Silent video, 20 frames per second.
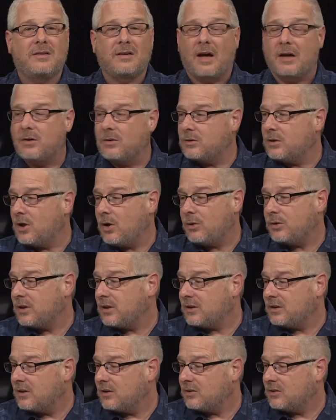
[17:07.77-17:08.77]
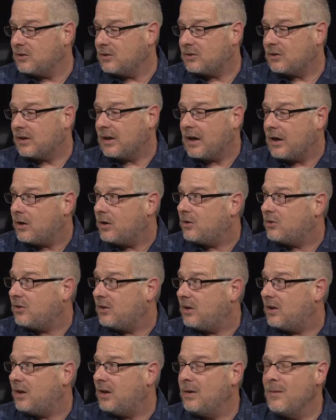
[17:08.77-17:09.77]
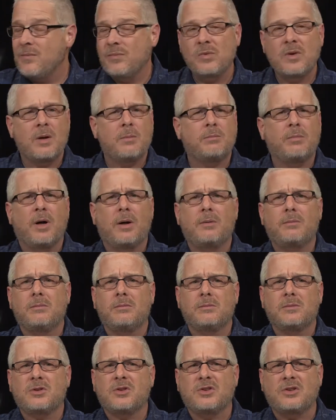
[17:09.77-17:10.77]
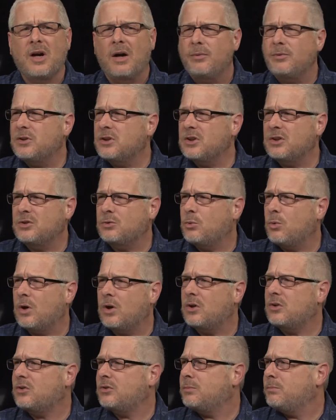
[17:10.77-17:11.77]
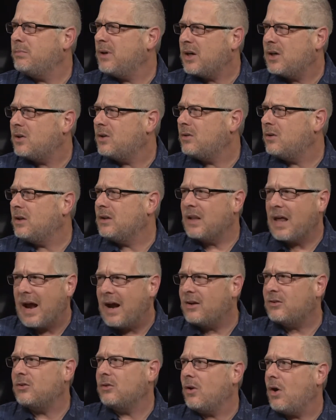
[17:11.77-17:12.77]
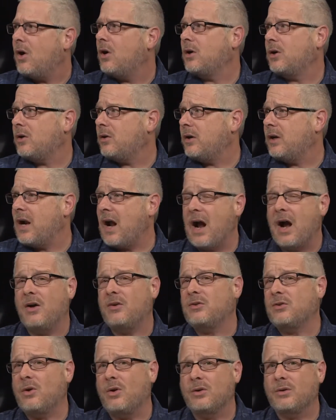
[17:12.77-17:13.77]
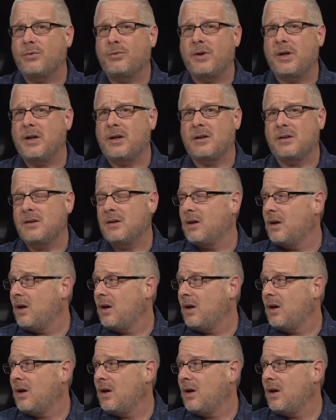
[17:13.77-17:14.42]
I don't know that this is a guarantee, but stuff just works better and lasts longer in household of faith.